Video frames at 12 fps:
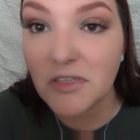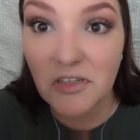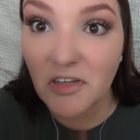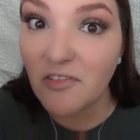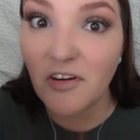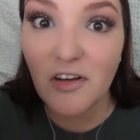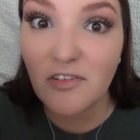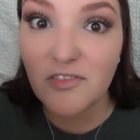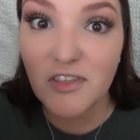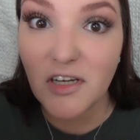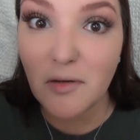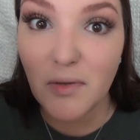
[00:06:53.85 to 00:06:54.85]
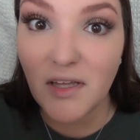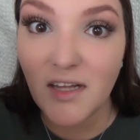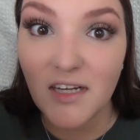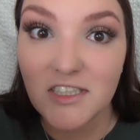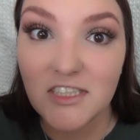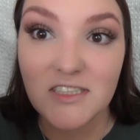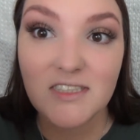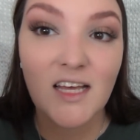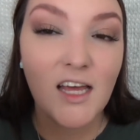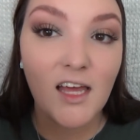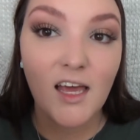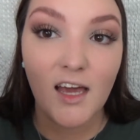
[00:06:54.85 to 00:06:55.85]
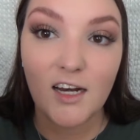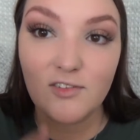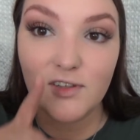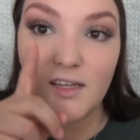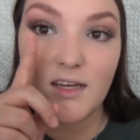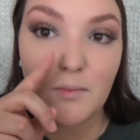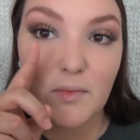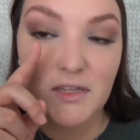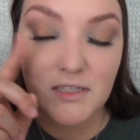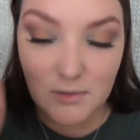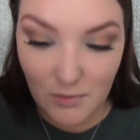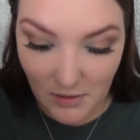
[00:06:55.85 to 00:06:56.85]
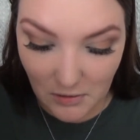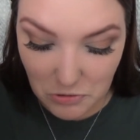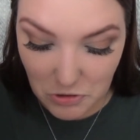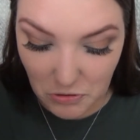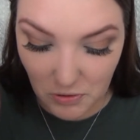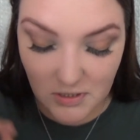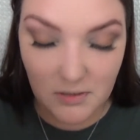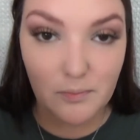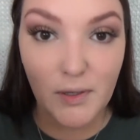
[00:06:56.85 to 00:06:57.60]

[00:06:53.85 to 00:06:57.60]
I never have to cut my lashes, and I feel like I made this one a little short.